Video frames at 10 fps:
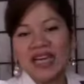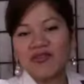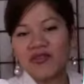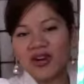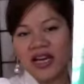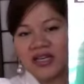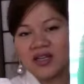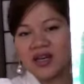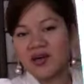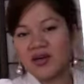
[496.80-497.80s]
a red
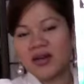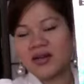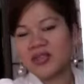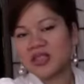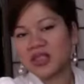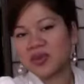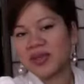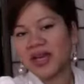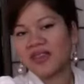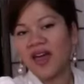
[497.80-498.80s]
tube
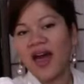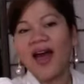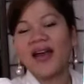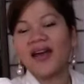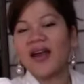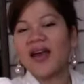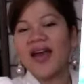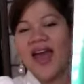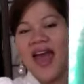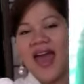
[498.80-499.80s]
like that,
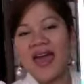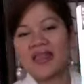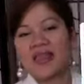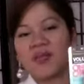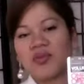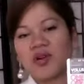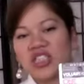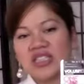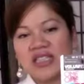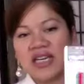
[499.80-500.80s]
and the
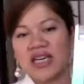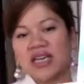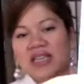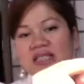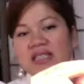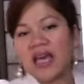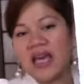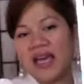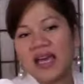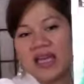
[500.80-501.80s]
brush is
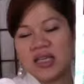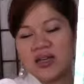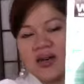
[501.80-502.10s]
a